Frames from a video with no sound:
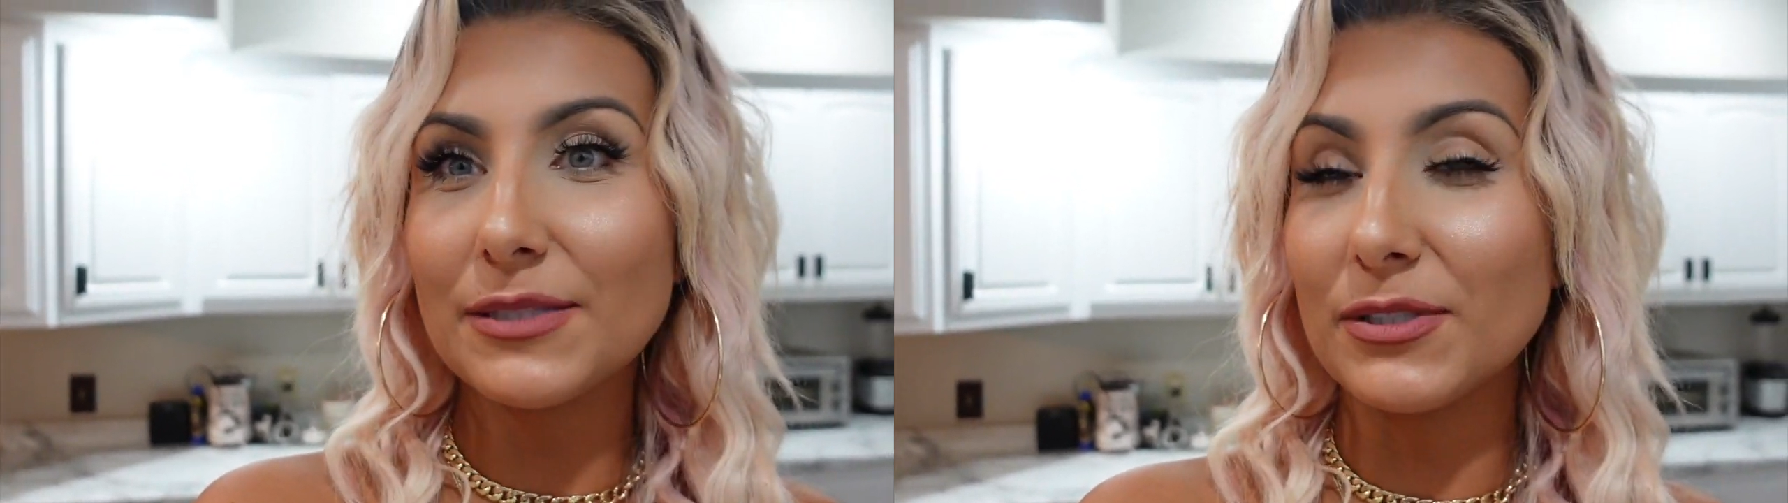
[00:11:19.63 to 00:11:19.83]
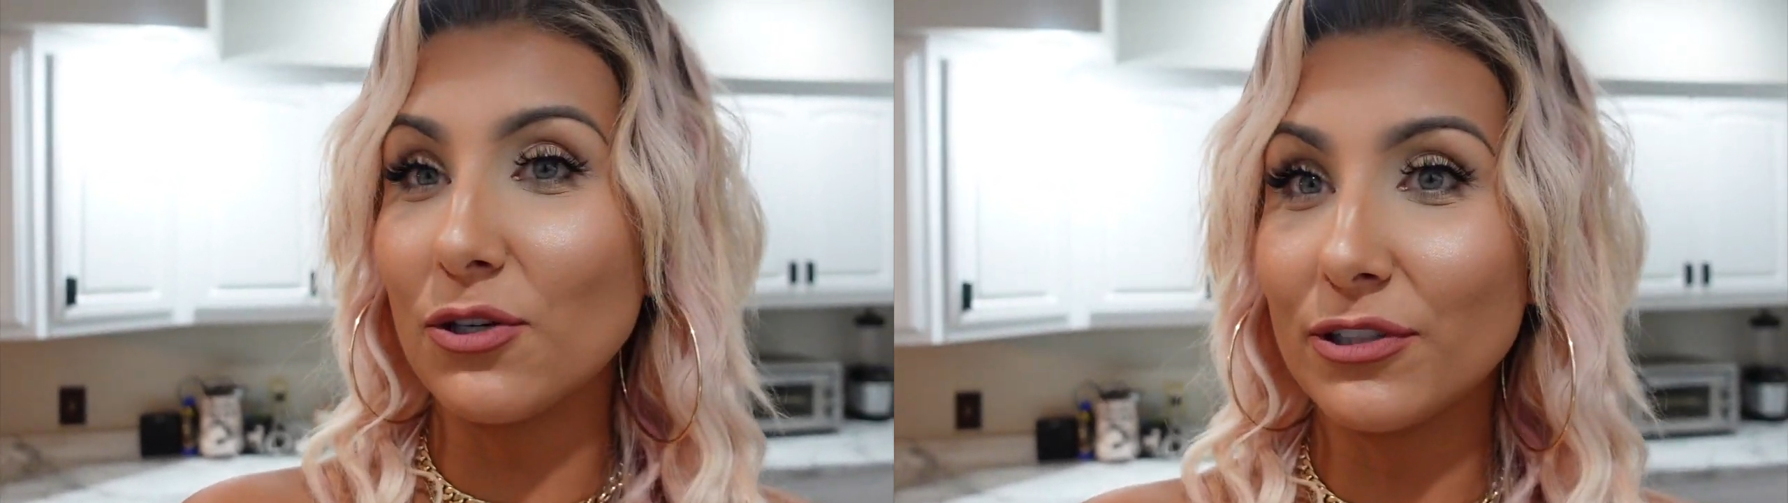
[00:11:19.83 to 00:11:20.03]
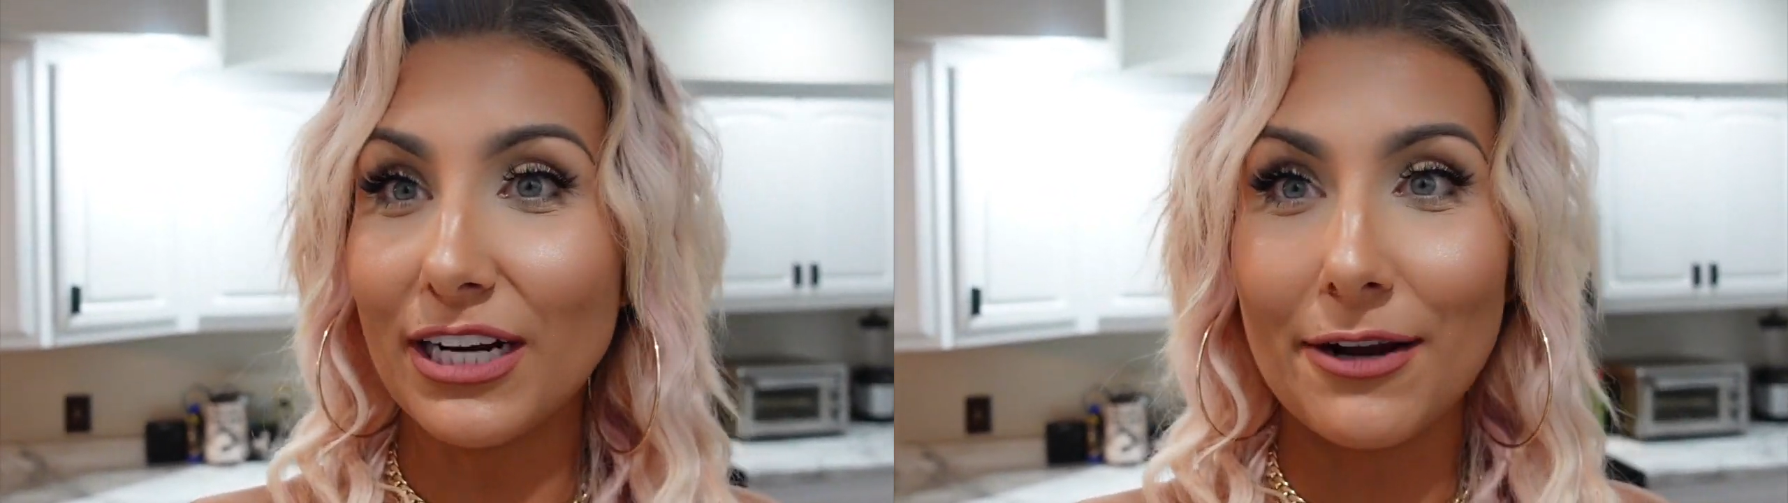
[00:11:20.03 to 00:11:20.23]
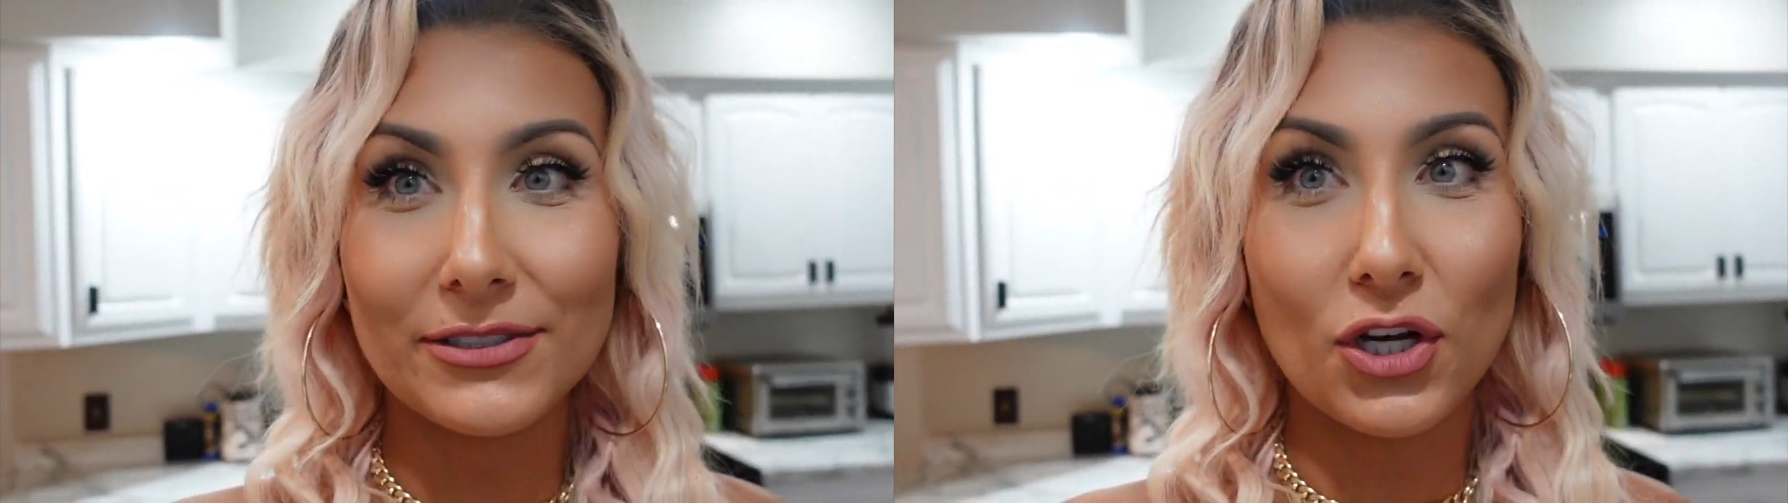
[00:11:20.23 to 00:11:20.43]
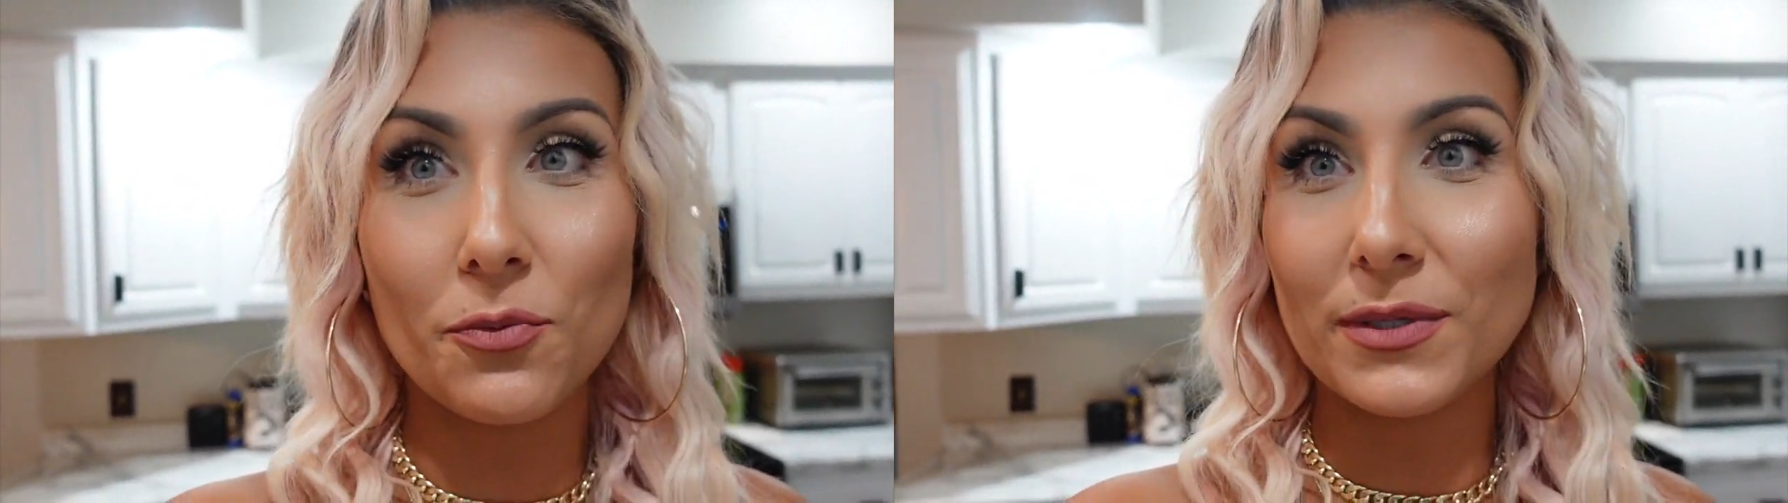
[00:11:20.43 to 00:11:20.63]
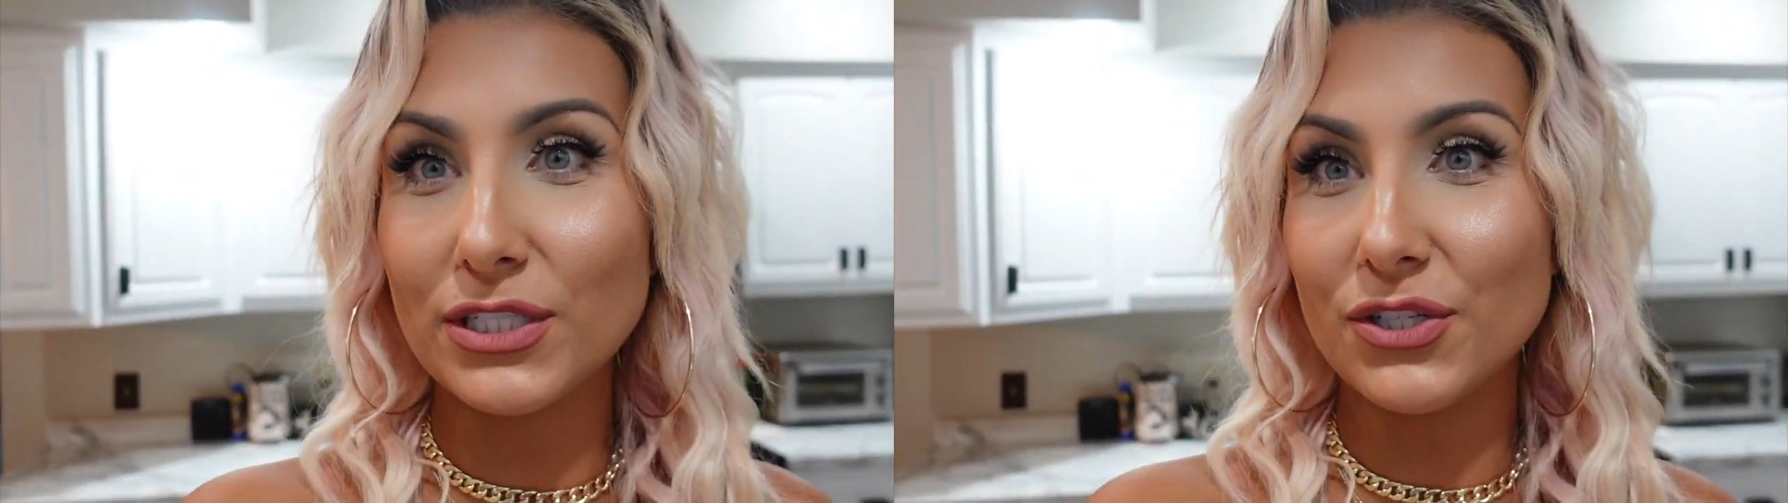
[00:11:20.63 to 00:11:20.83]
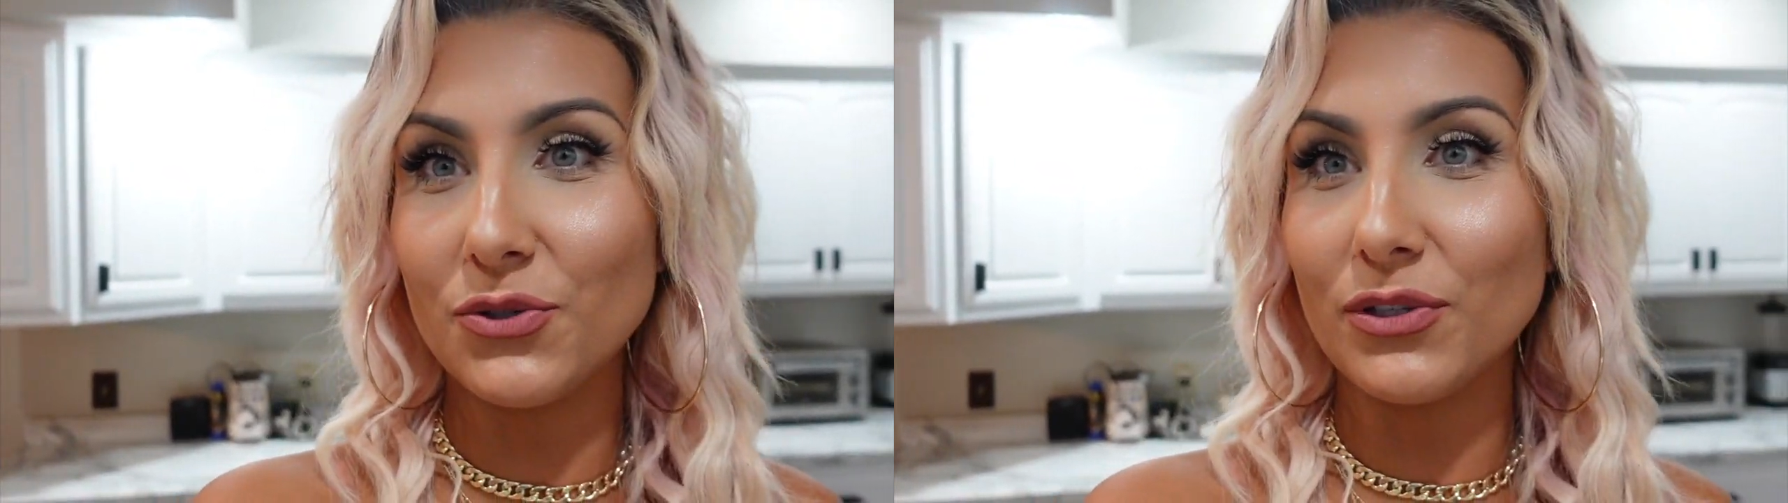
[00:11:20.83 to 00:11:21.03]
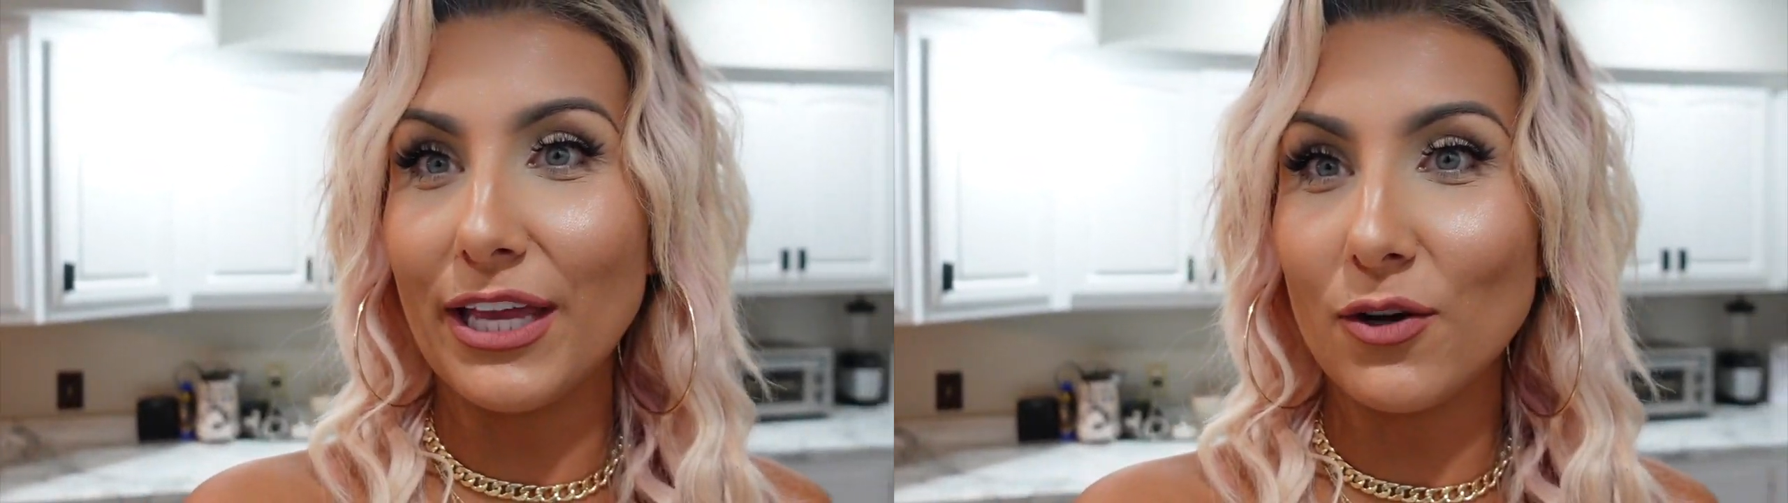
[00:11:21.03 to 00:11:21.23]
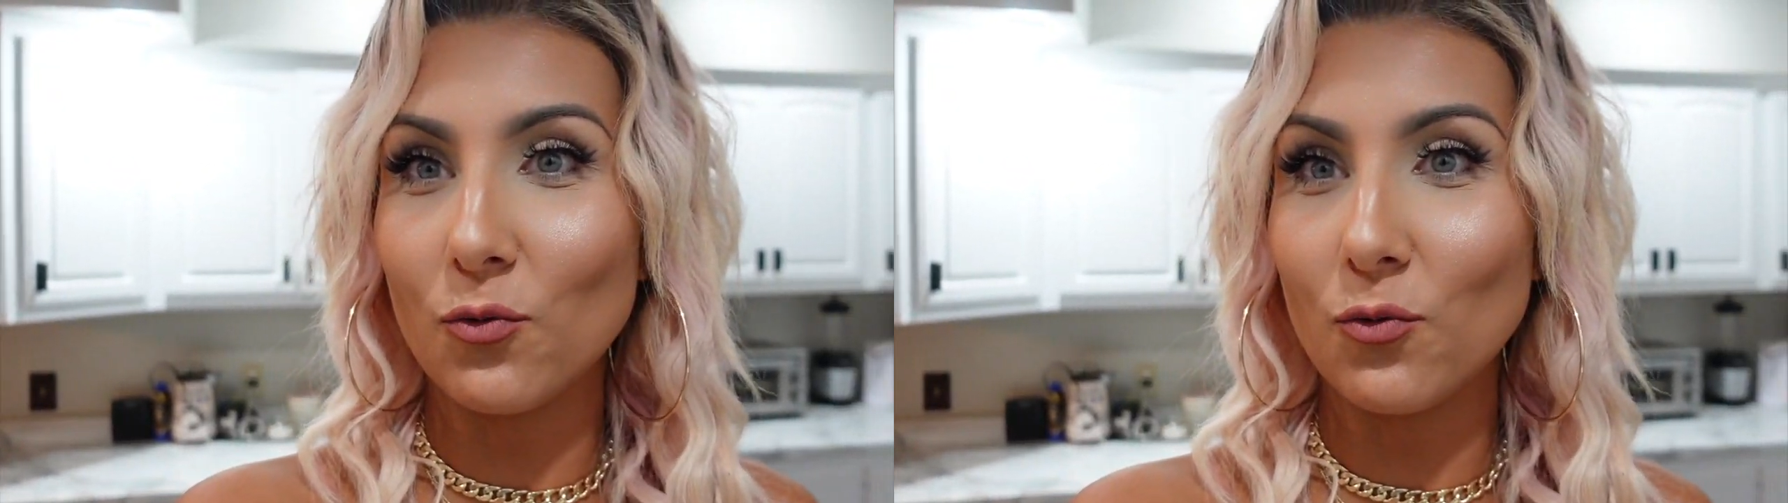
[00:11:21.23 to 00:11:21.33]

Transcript: but told her I was open to like